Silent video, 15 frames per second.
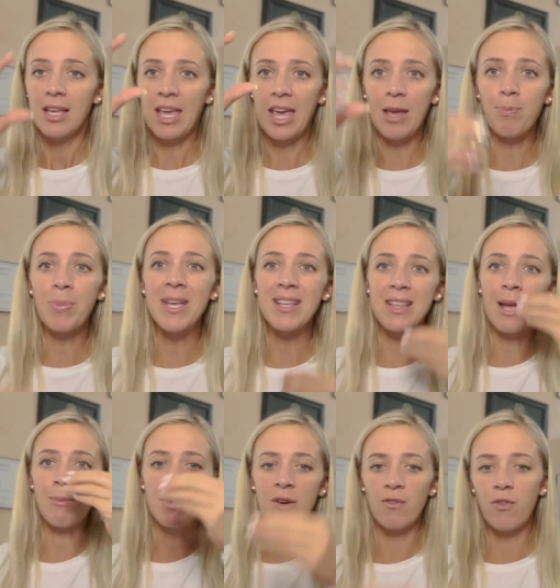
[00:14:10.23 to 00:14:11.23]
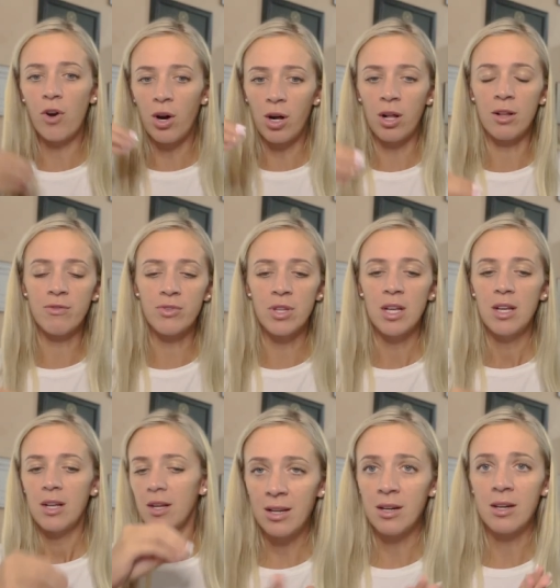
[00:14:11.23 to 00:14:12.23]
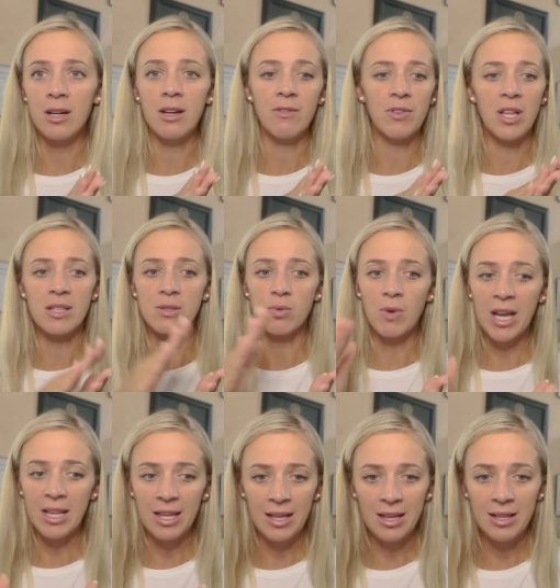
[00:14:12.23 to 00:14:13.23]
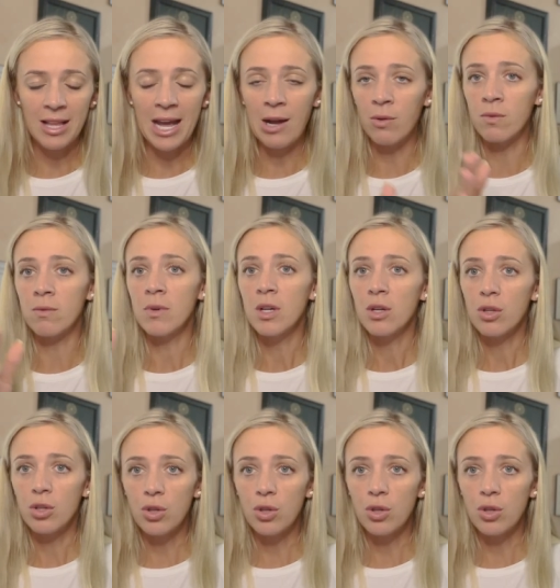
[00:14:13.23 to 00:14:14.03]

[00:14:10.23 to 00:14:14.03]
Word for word: Keeping them involved, either if that's writing it down